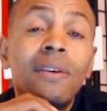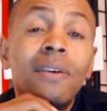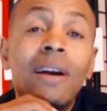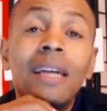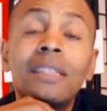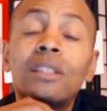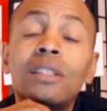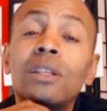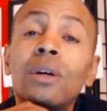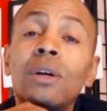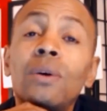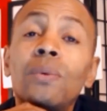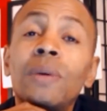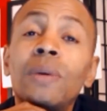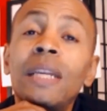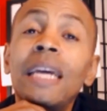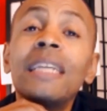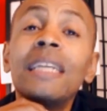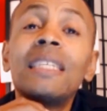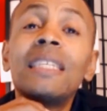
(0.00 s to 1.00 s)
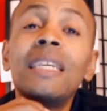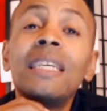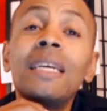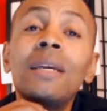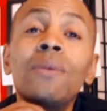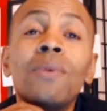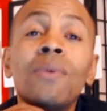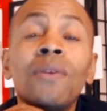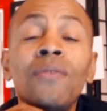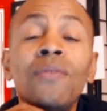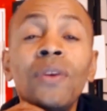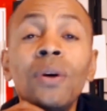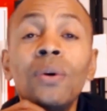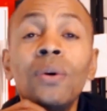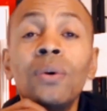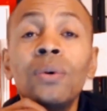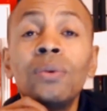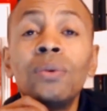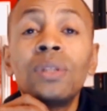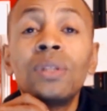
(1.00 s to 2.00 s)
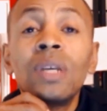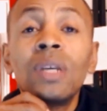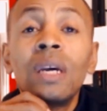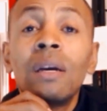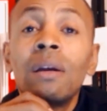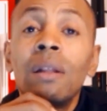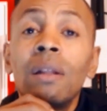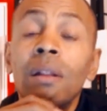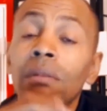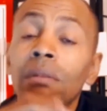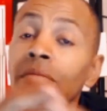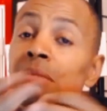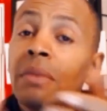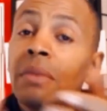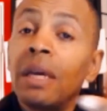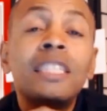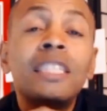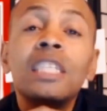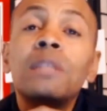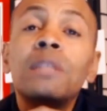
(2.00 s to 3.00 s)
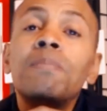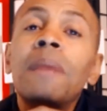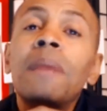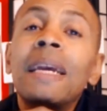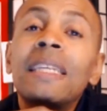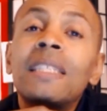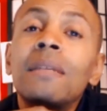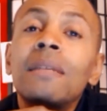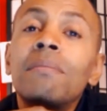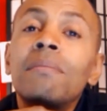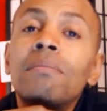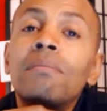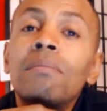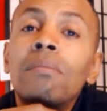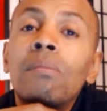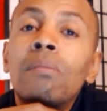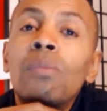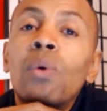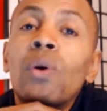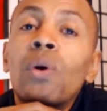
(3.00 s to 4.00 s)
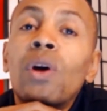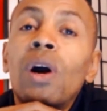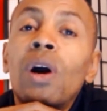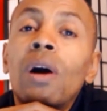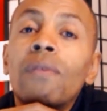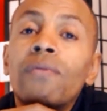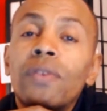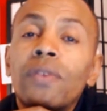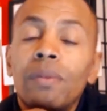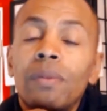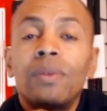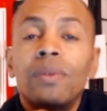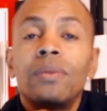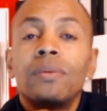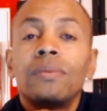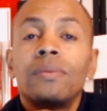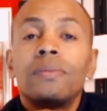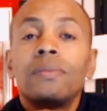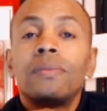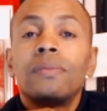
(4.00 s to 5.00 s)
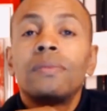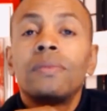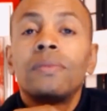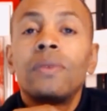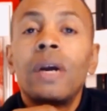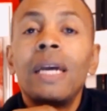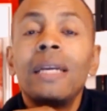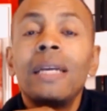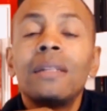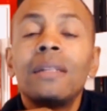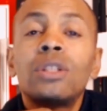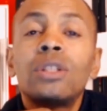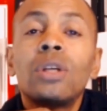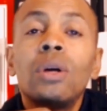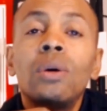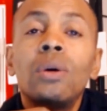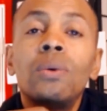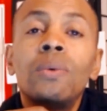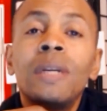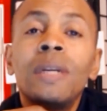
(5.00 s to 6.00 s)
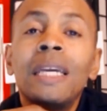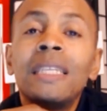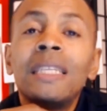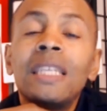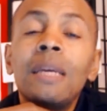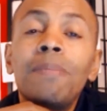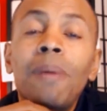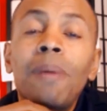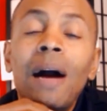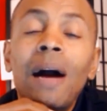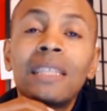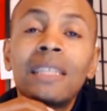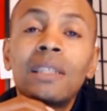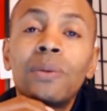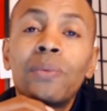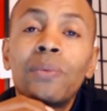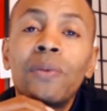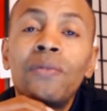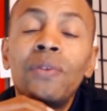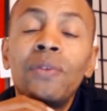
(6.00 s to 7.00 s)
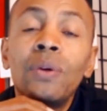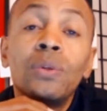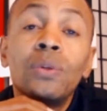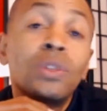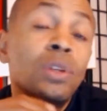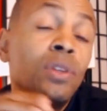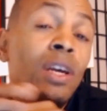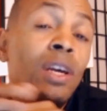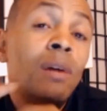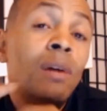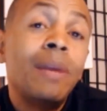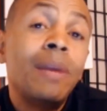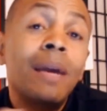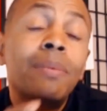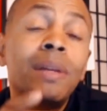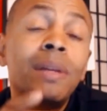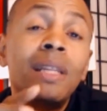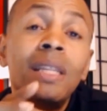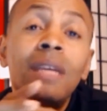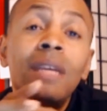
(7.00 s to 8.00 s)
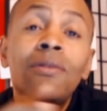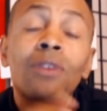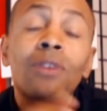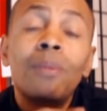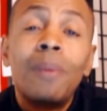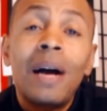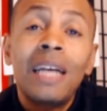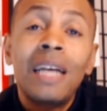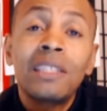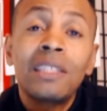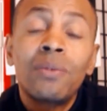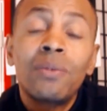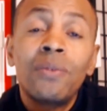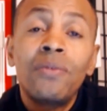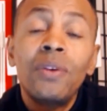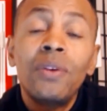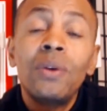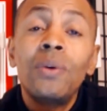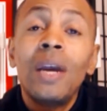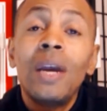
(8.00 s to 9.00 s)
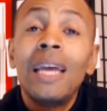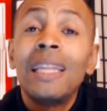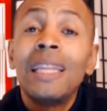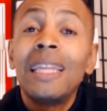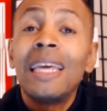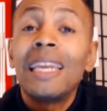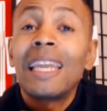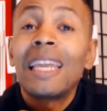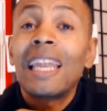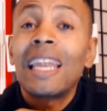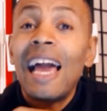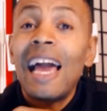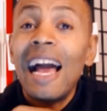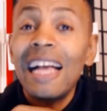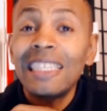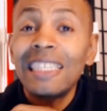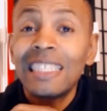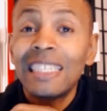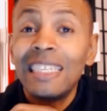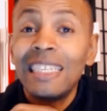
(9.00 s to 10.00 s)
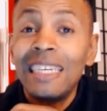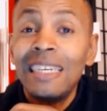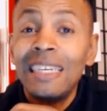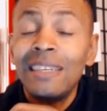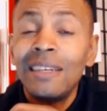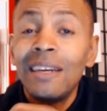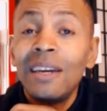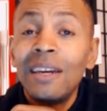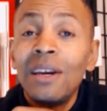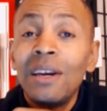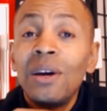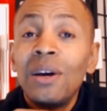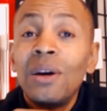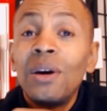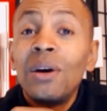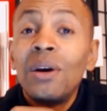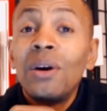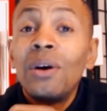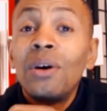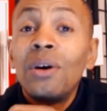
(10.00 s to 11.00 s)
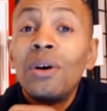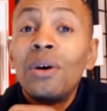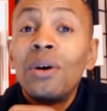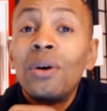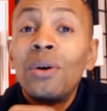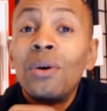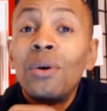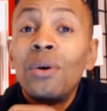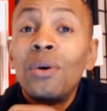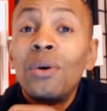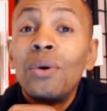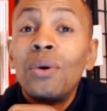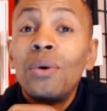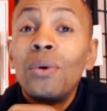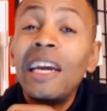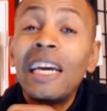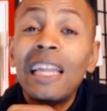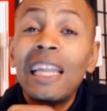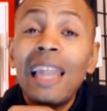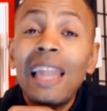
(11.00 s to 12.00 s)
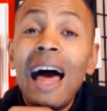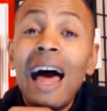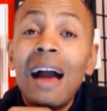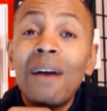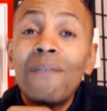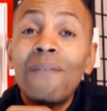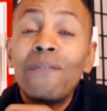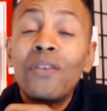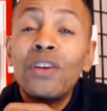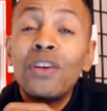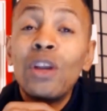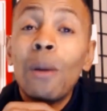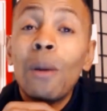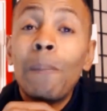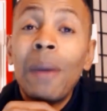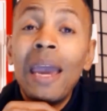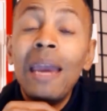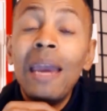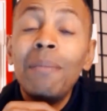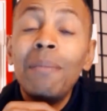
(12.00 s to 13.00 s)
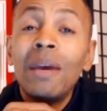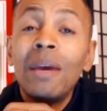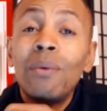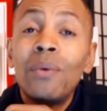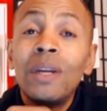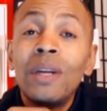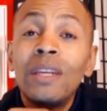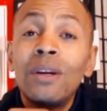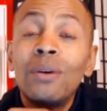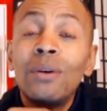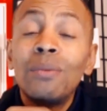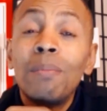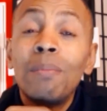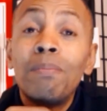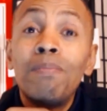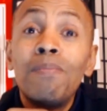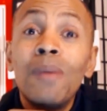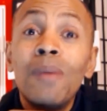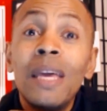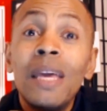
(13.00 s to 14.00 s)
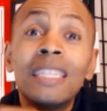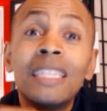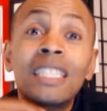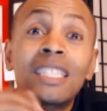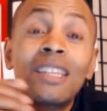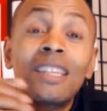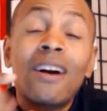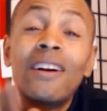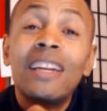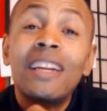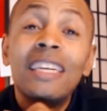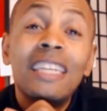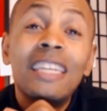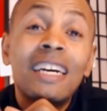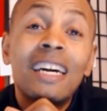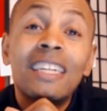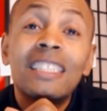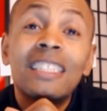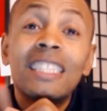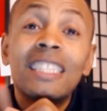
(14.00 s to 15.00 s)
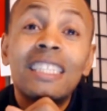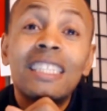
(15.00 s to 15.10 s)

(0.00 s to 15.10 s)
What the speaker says: right? So when they see reviews, it just makes them more comfortable, right? So when they see positive reviews, so they'll be able to leave you a positive review. And then lastly, your 30-day clock for your payment window is starting